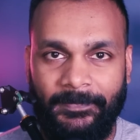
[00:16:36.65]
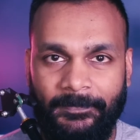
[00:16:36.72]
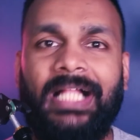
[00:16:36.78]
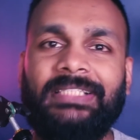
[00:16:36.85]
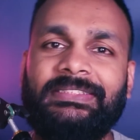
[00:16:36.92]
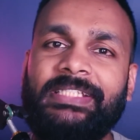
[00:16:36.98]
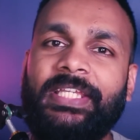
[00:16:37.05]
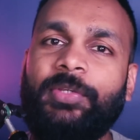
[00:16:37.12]

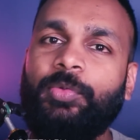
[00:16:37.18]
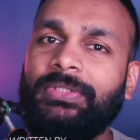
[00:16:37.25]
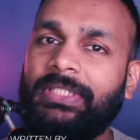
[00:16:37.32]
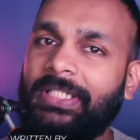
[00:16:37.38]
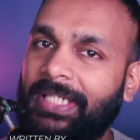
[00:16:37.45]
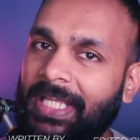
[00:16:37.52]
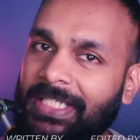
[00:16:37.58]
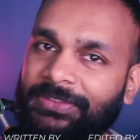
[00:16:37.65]
I'll see you in
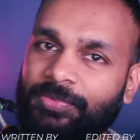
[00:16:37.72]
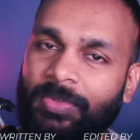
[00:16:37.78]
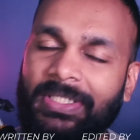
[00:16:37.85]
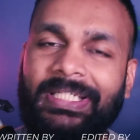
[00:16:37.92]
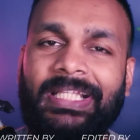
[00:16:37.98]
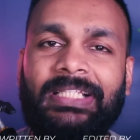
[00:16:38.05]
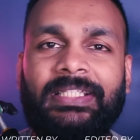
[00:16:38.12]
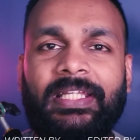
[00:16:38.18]
the next
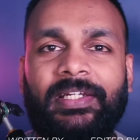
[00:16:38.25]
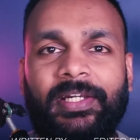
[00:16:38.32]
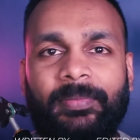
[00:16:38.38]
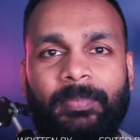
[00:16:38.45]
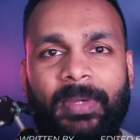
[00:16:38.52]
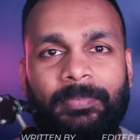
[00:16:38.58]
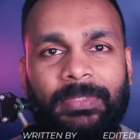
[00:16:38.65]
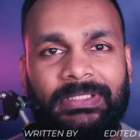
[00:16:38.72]
one. Till then,
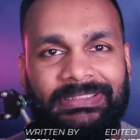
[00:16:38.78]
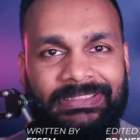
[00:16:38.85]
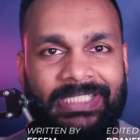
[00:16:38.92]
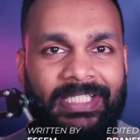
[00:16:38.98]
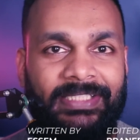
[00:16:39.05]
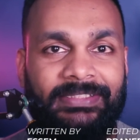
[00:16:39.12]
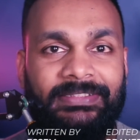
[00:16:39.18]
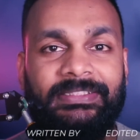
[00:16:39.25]
remember,
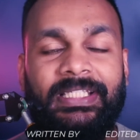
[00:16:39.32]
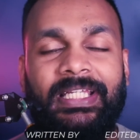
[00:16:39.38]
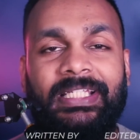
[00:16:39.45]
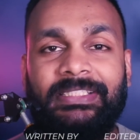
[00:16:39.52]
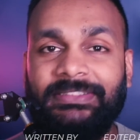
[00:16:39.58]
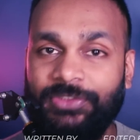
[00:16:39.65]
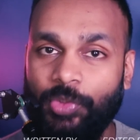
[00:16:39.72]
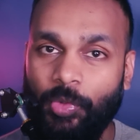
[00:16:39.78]
science
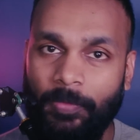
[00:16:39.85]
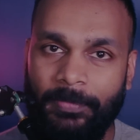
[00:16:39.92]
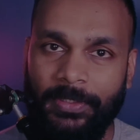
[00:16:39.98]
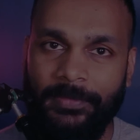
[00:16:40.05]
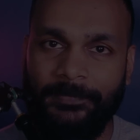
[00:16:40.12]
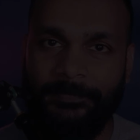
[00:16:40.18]
is dope.